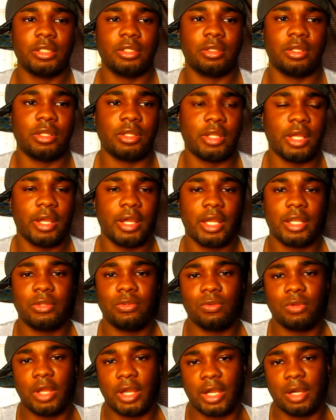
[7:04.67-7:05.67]
The thing I
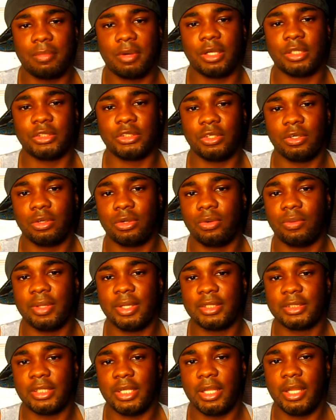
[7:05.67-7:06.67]
do like about Jericho
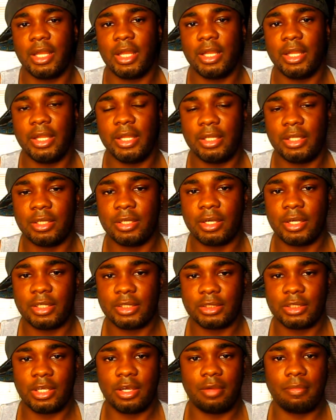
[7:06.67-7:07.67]
is he
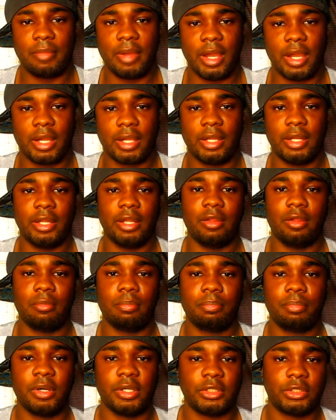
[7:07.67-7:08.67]
does come back and he
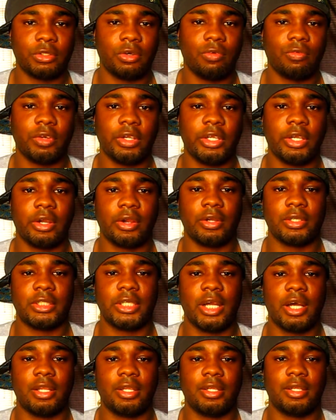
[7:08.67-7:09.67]
puts over the younger
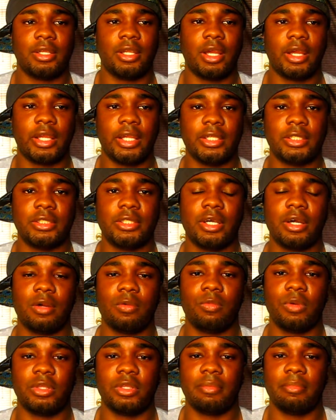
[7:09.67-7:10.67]
talent like he's
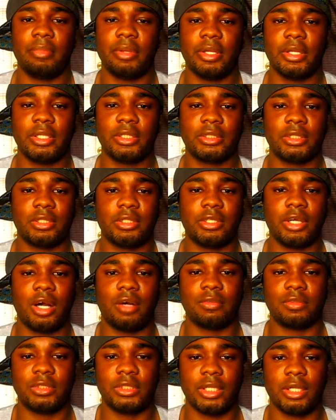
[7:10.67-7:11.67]
done with The Miz and
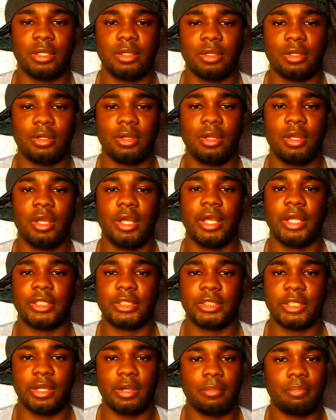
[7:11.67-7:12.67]
Dolph Ziggler and
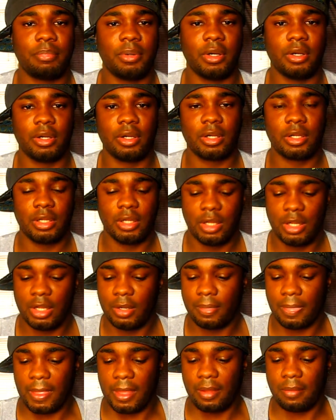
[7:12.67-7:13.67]
CM Punk.
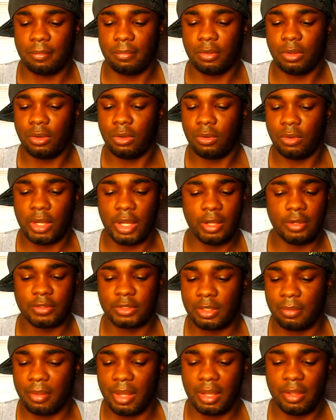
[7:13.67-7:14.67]
And hell,
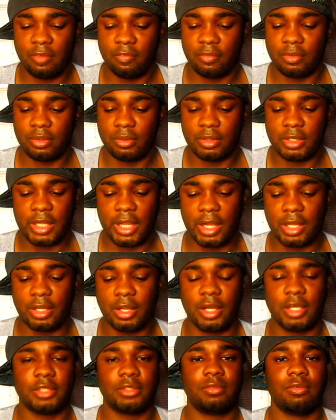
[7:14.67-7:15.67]
he may even take a
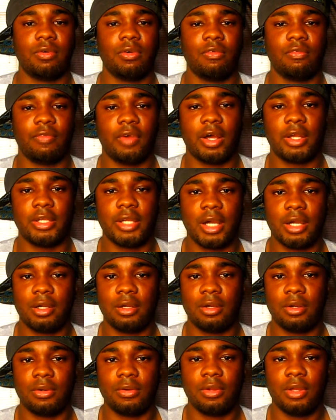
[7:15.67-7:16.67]
loss for
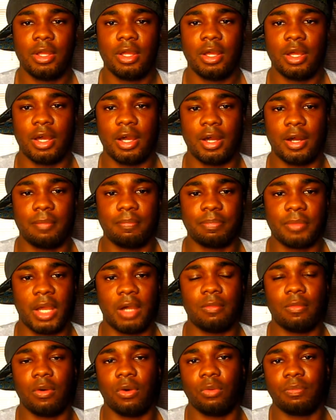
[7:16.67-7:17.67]
Fandango. I
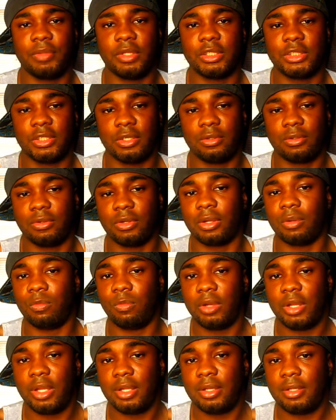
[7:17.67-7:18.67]
will hope that Jericho can
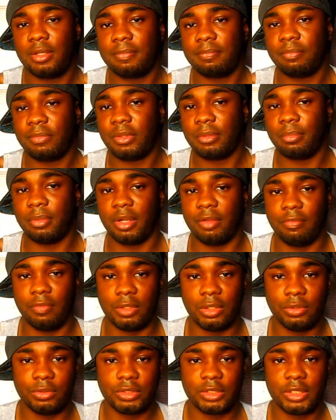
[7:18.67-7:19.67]
win. But if he
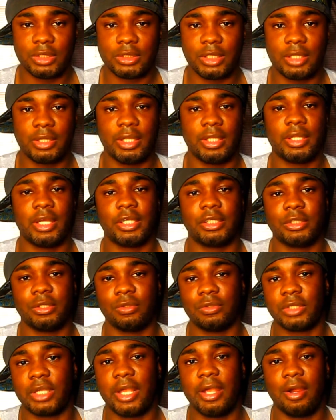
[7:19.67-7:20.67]
loses, I think that
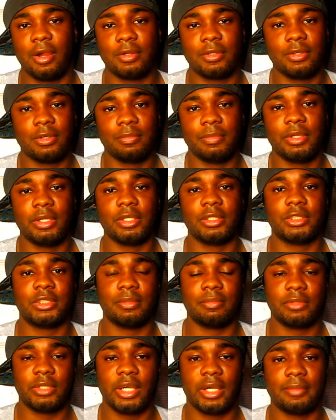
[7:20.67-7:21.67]
shows character because
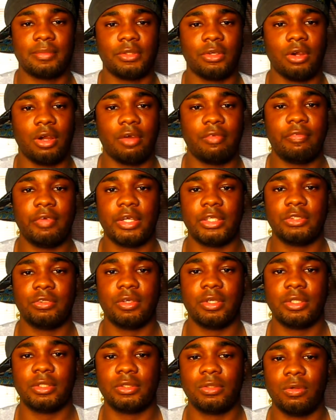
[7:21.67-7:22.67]
sometimes there are
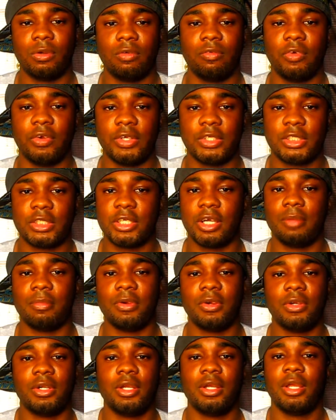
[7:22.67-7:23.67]
veterans who are very
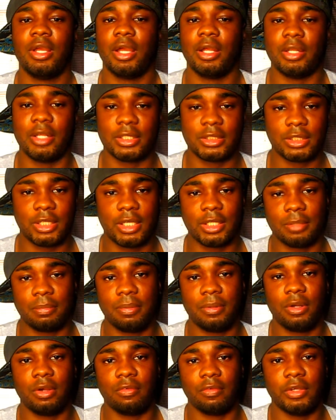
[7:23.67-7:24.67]
stubborn and doesn't like to
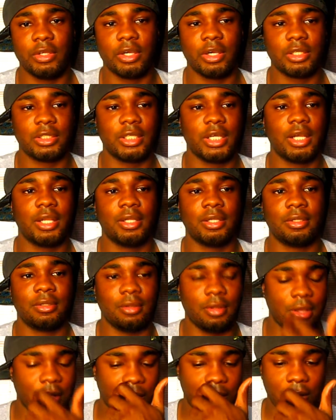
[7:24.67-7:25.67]
put over young talent.
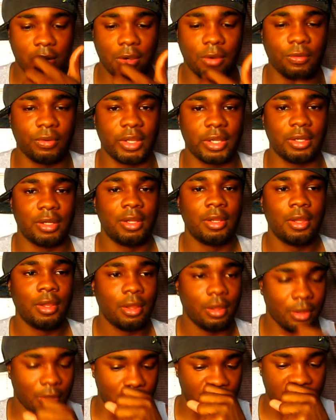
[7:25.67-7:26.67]
Hogan,
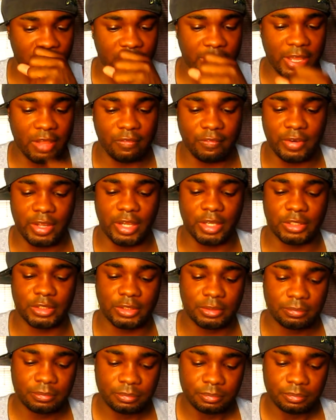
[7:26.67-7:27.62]
Kevin Nash.